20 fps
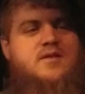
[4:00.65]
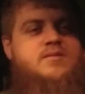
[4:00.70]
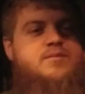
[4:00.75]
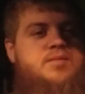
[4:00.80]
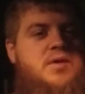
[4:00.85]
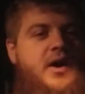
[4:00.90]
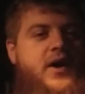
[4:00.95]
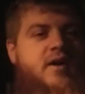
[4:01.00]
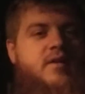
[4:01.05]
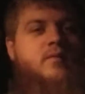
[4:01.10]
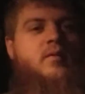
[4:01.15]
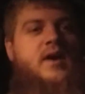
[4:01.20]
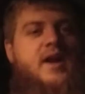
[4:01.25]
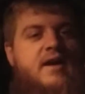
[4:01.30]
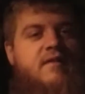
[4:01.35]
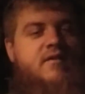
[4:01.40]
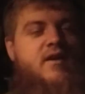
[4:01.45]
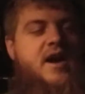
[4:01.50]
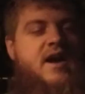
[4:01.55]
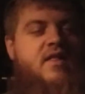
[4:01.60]
but
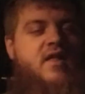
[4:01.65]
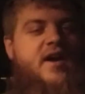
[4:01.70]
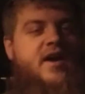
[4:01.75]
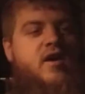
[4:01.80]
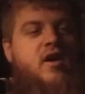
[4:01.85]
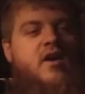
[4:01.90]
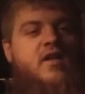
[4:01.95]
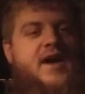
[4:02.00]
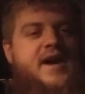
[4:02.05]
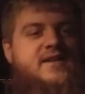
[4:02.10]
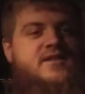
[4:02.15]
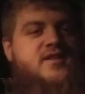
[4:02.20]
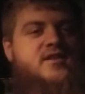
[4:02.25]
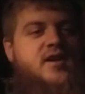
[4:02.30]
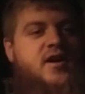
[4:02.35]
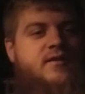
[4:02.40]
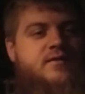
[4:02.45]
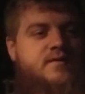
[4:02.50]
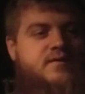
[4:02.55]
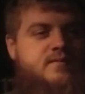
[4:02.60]
whatever, I like all that stuff.